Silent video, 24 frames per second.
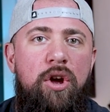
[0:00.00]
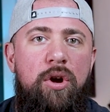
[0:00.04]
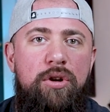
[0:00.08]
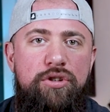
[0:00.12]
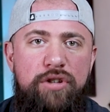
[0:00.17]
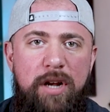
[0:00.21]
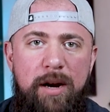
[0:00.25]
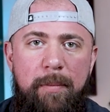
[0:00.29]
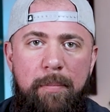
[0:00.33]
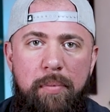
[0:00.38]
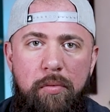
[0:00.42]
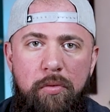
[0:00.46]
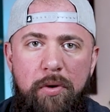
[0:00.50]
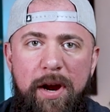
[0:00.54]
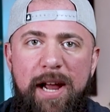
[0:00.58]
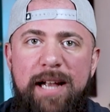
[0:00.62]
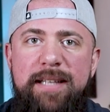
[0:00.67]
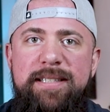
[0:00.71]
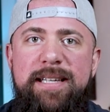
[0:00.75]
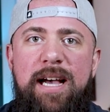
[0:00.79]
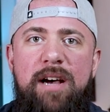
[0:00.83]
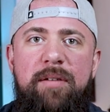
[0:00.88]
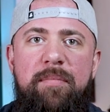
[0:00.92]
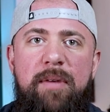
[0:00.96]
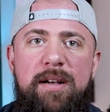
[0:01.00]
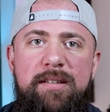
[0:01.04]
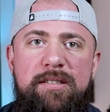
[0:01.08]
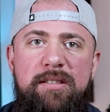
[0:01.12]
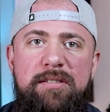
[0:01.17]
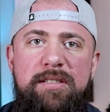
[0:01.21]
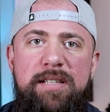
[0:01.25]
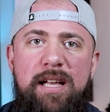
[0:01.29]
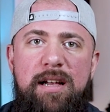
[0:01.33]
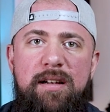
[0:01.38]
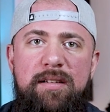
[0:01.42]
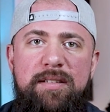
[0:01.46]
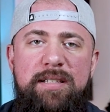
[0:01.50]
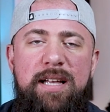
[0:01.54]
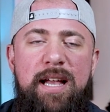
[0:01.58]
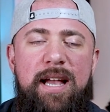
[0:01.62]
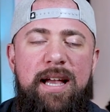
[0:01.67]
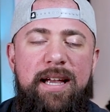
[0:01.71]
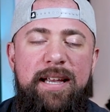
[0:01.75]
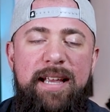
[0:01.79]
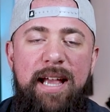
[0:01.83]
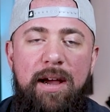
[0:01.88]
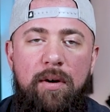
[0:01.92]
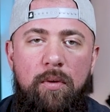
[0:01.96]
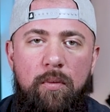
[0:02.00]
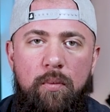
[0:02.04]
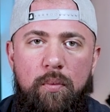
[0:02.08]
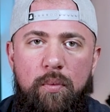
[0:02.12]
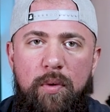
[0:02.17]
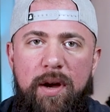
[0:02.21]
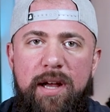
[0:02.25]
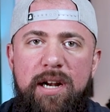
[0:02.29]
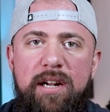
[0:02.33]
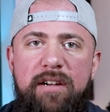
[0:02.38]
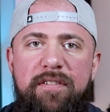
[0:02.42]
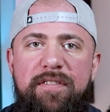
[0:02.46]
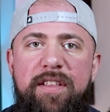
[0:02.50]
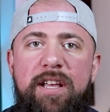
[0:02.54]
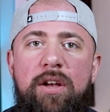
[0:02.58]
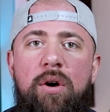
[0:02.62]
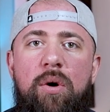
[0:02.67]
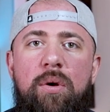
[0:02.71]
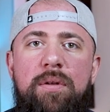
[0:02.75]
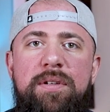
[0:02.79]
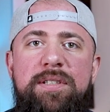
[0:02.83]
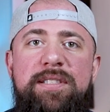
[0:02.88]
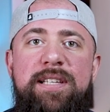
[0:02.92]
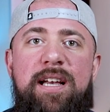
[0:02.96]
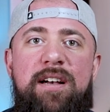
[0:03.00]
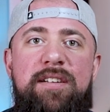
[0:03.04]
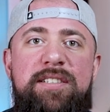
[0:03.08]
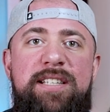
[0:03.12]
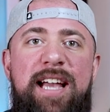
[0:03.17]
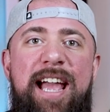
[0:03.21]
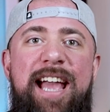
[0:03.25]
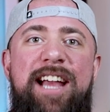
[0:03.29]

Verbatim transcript: trying to break down muscle cells, get rid of the old cells,